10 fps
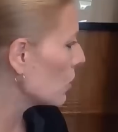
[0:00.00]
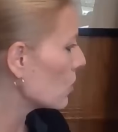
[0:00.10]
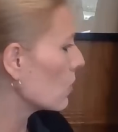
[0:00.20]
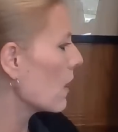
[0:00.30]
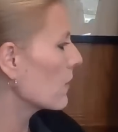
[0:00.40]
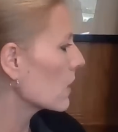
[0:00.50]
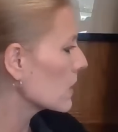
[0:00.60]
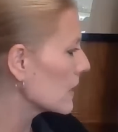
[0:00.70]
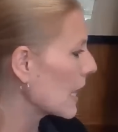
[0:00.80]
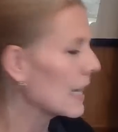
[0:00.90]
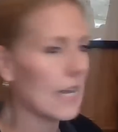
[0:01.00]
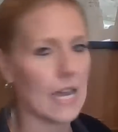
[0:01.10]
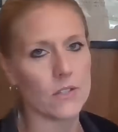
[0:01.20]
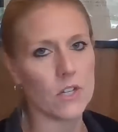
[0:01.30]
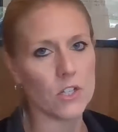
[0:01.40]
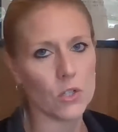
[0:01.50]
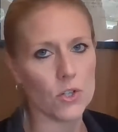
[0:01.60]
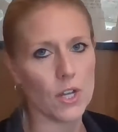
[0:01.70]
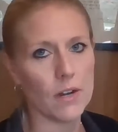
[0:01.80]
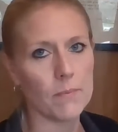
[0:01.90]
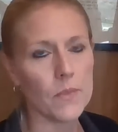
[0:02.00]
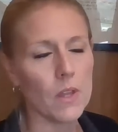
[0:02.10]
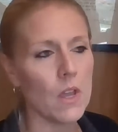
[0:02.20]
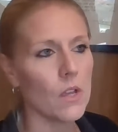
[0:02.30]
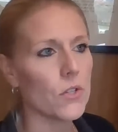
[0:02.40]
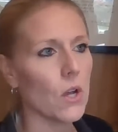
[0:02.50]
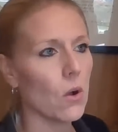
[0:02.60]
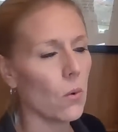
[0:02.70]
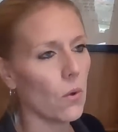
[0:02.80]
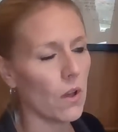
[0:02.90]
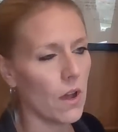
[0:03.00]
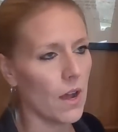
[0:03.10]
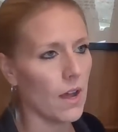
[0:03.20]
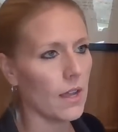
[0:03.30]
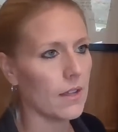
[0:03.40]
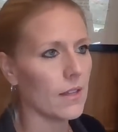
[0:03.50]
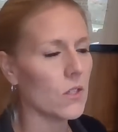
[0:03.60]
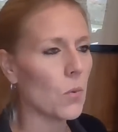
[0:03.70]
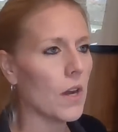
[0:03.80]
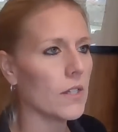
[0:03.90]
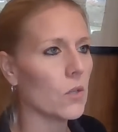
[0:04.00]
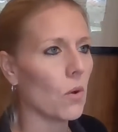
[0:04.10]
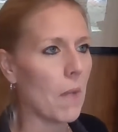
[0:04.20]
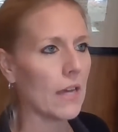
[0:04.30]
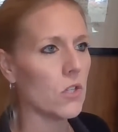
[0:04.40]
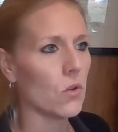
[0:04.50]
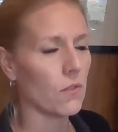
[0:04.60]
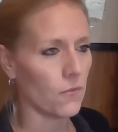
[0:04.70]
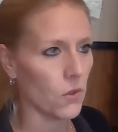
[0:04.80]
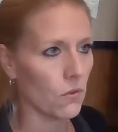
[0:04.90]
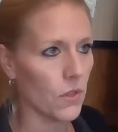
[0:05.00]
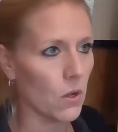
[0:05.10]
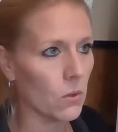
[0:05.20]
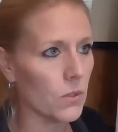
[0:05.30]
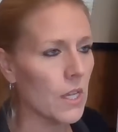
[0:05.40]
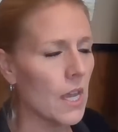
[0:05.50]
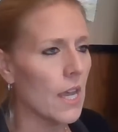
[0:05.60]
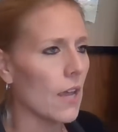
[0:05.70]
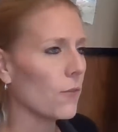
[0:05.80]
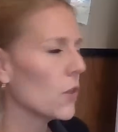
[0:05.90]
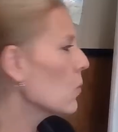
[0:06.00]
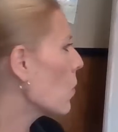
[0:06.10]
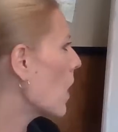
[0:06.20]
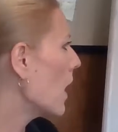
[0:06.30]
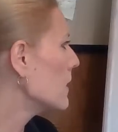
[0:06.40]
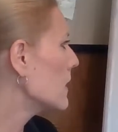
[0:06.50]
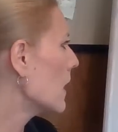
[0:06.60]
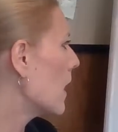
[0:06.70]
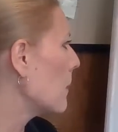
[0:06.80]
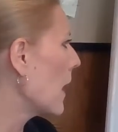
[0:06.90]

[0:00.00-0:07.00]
2 of our state constitution. So I at least wanted to remind you of a few of those. If you want